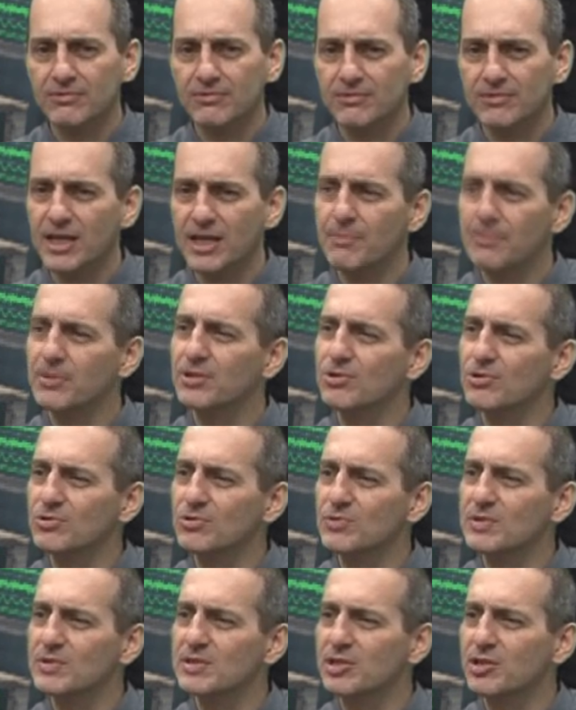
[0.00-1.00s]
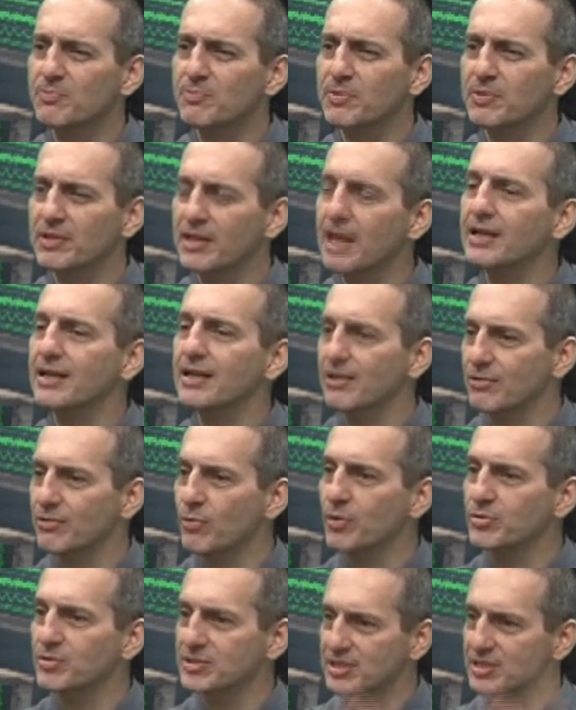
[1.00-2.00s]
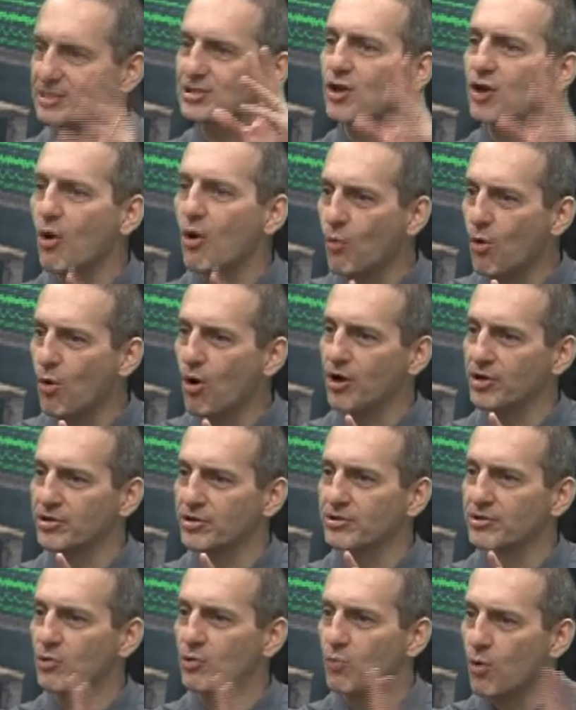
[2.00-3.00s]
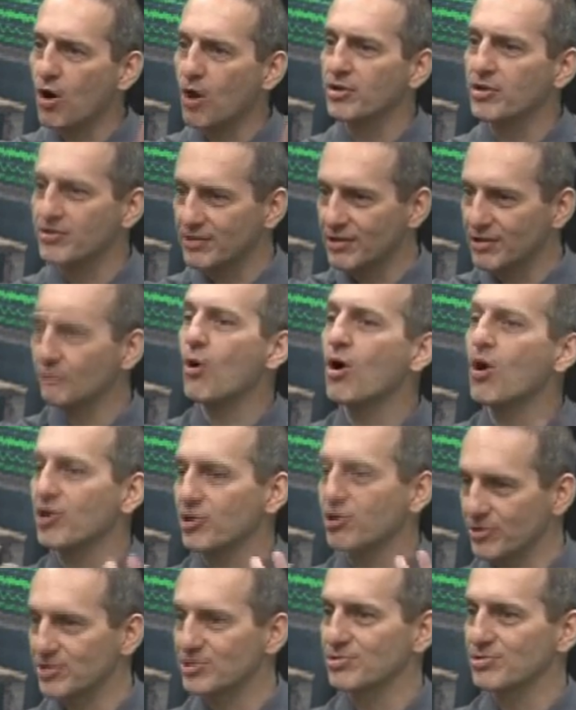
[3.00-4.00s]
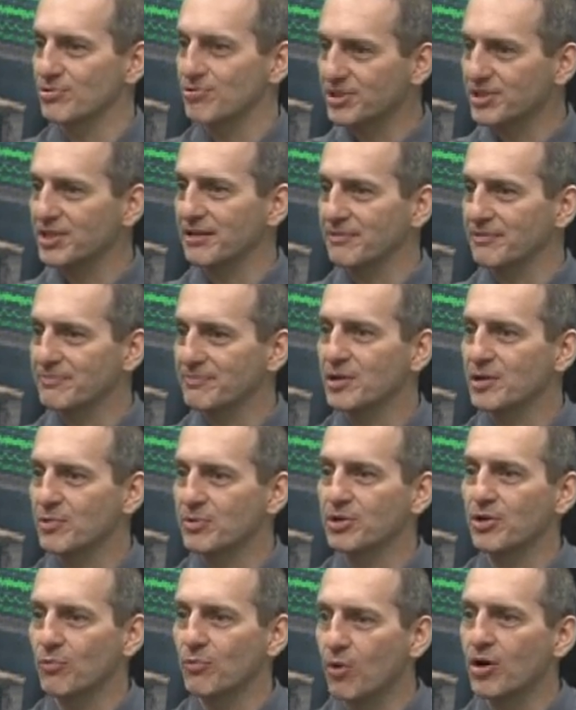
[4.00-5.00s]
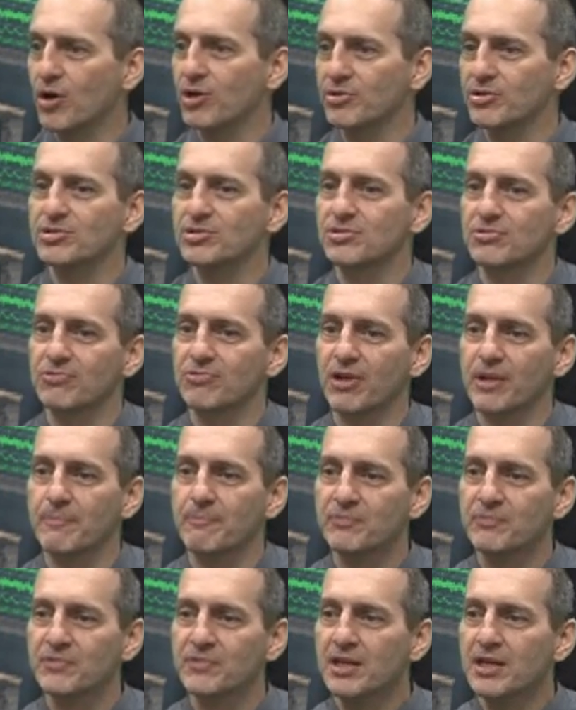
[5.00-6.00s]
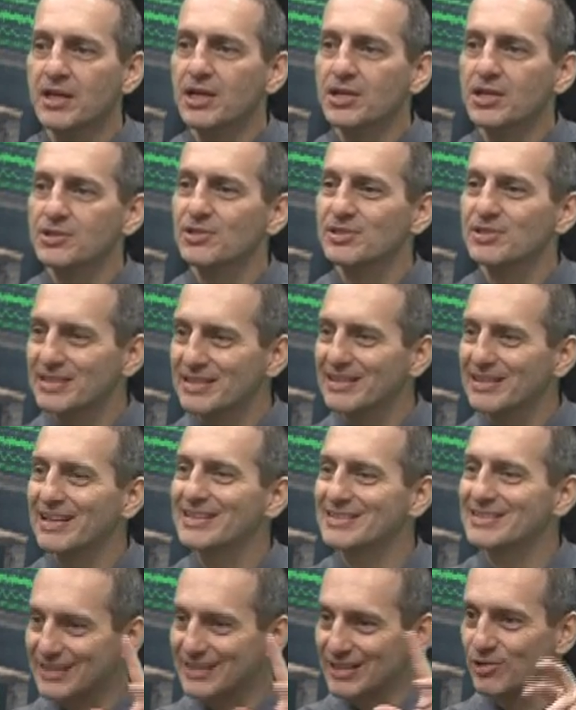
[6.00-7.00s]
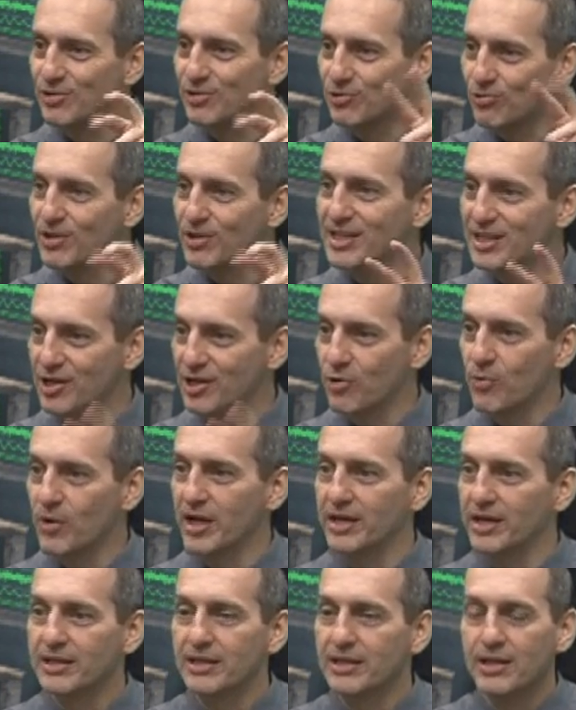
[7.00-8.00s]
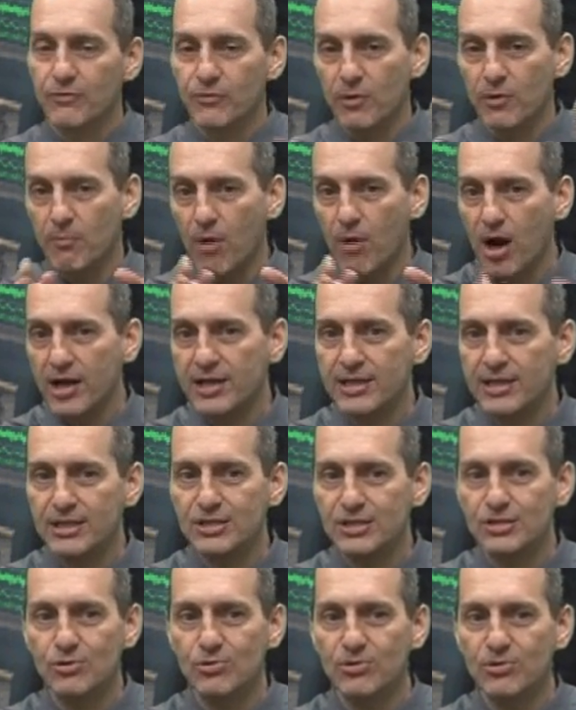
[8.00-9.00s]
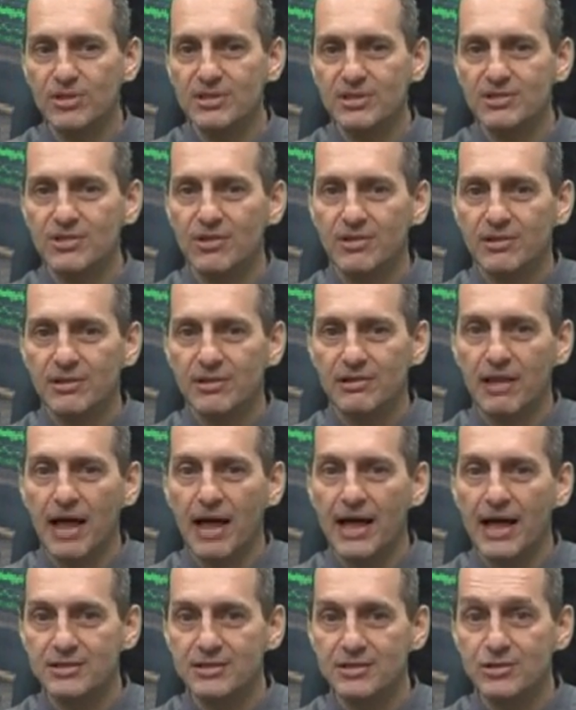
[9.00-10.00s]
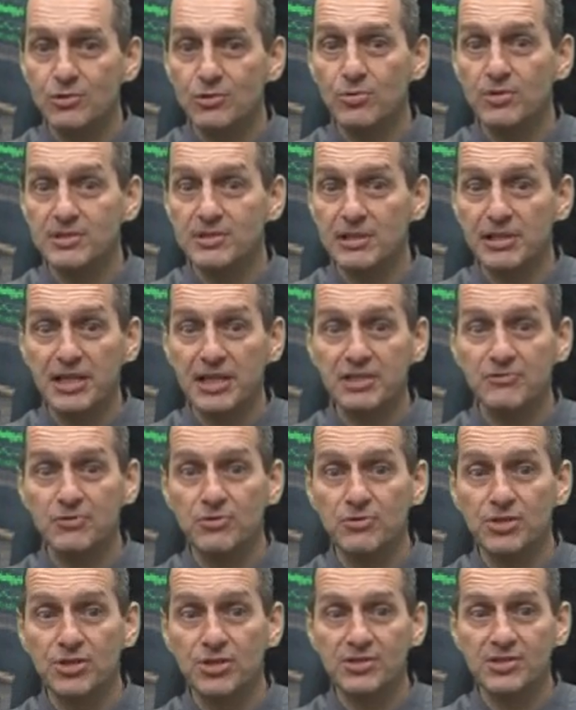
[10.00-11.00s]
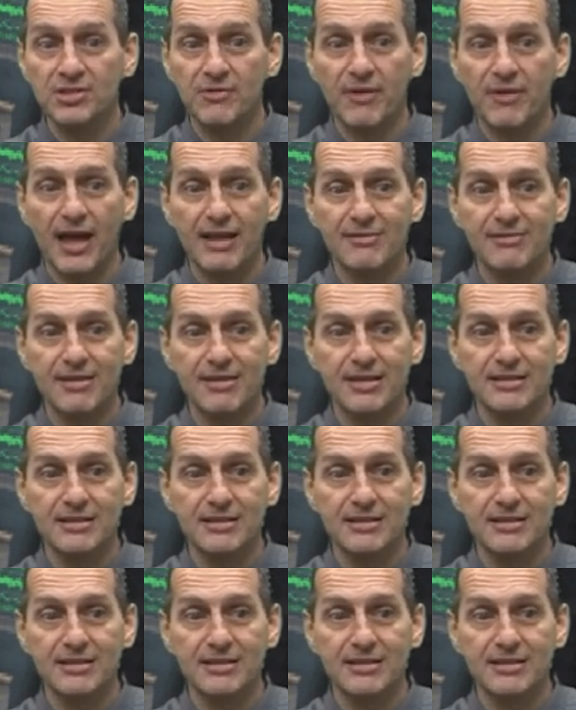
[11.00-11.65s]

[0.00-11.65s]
Yeah, but yours was a little bit. Yeah. Well, it was the salt water, the water issue. Okay, here we go. Water issue, right? So it's green in a way. For marketing students, lots of students the last few years have had things